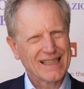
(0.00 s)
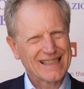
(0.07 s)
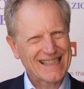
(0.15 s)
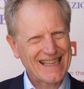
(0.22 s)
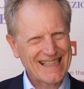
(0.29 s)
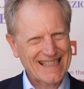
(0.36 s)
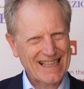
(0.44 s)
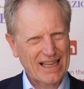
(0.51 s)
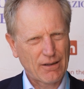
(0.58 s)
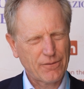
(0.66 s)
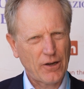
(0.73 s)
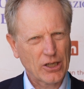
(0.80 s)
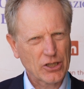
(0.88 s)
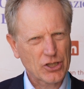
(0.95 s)
T cell
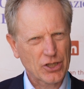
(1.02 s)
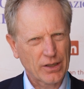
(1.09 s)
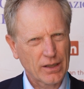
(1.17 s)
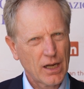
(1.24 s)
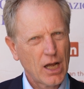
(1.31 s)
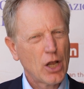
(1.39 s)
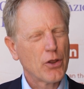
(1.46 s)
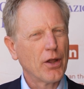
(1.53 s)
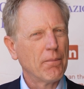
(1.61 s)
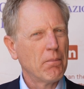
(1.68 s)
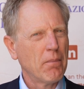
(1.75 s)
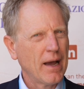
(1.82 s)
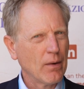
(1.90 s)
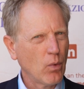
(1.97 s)
function that
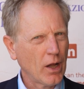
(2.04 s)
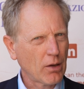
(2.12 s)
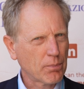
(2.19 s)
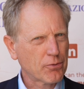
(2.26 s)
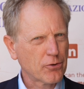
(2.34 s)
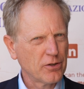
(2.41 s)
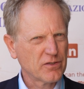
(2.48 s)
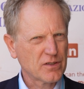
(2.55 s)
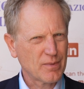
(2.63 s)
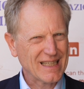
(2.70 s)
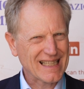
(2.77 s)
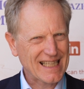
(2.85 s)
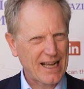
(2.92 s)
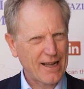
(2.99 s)
may well prove to be
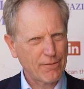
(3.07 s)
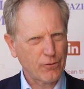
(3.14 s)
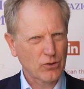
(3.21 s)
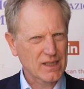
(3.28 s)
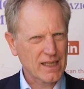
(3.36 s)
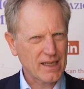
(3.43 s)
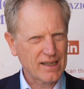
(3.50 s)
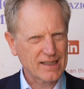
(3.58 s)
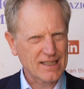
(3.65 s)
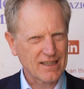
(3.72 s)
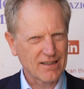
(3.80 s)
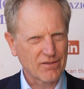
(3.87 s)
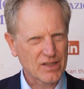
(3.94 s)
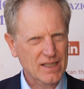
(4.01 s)
safe
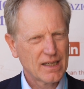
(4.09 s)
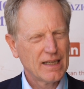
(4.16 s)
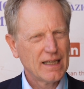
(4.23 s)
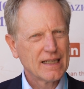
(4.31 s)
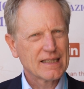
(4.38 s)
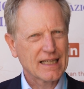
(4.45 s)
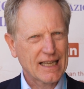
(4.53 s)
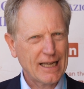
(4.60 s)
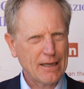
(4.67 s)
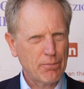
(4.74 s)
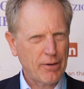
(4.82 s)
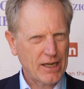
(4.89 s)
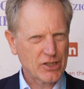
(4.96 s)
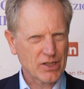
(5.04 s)
alternatives to
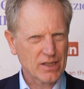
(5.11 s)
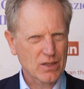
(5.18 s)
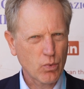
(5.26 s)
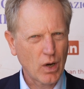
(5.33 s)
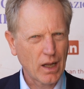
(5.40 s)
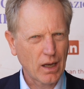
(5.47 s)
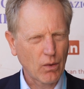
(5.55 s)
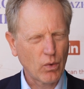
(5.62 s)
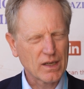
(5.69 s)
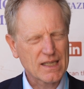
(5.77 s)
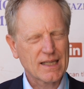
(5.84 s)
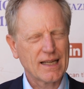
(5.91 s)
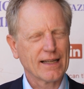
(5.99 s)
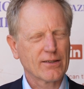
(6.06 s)
keep patients well
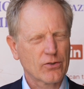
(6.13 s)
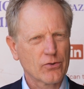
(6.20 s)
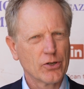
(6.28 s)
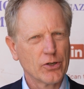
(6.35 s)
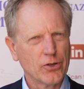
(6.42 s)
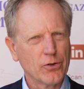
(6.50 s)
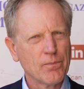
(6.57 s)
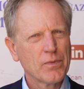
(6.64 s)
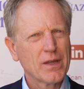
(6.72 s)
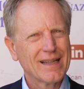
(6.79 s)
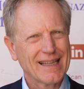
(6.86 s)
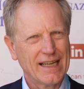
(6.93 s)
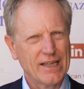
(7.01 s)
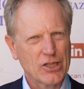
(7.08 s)
once they're through
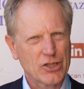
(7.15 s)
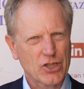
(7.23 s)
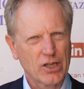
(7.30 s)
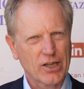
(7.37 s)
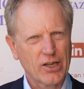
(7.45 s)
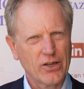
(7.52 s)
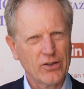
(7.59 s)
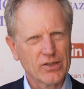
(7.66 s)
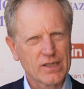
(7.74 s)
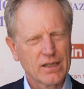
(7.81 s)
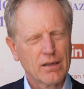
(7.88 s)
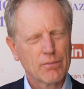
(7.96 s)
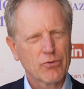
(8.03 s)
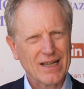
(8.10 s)
the initial acute
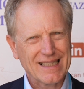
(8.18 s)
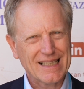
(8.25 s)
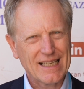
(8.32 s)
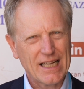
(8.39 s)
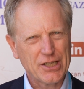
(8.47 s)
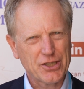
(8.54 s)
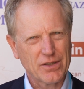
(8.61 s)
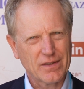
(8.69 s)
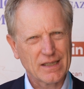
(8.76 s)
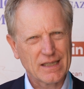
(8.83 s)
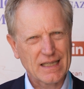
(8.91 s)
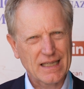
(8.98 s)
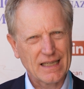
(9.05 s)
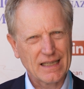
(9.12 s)
presentation of the
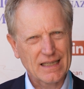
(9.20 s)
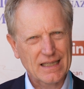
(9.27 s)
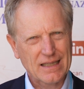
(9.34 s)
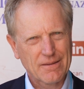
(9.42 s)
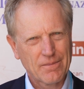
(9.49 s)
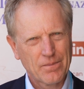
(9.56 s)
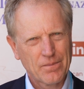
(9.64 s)
disease.